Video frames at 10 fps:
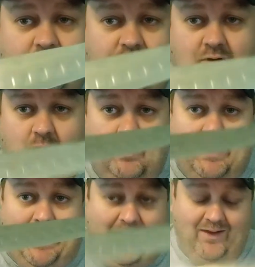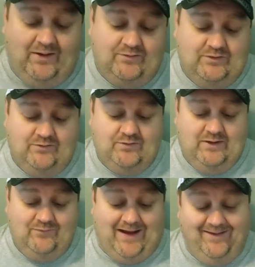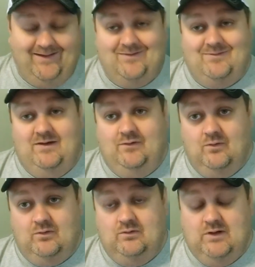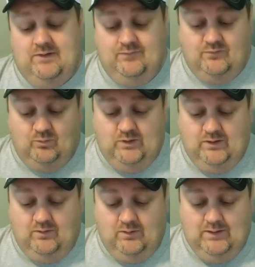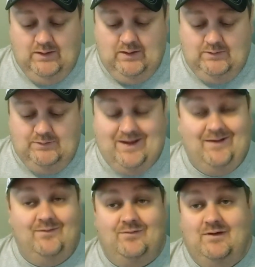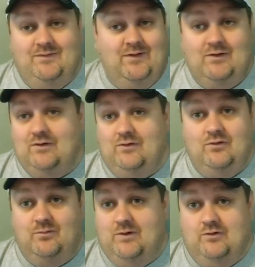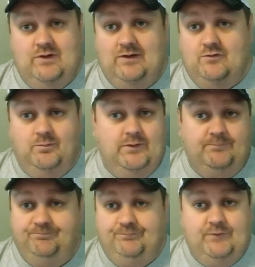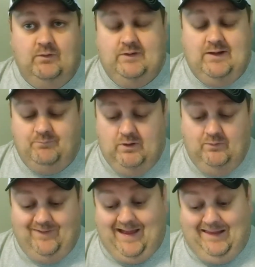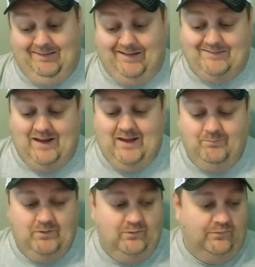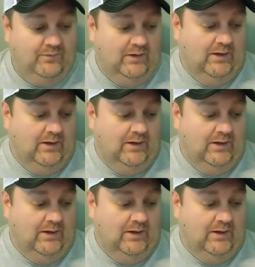So I like a chef's knife. I like a Santoku knife as well. You got to decide. You can use them interchangeably. You don't have to have both. I like to have both.